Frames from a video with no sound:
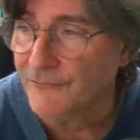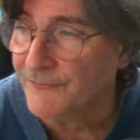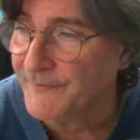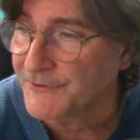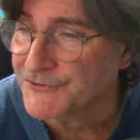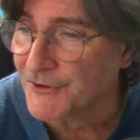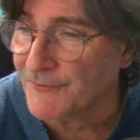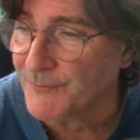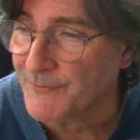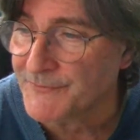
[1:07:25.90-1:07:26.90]
finish
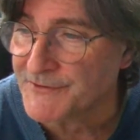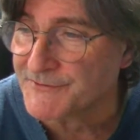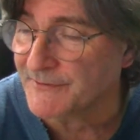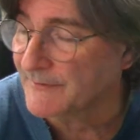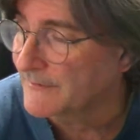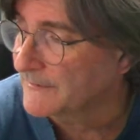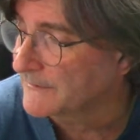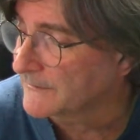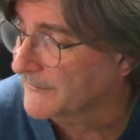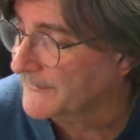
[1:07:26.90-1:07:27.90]
off with just a
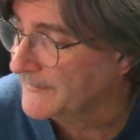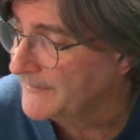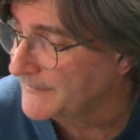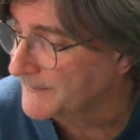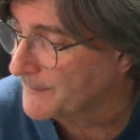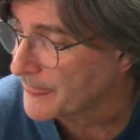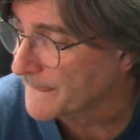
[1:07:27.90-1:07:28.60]
little thing here.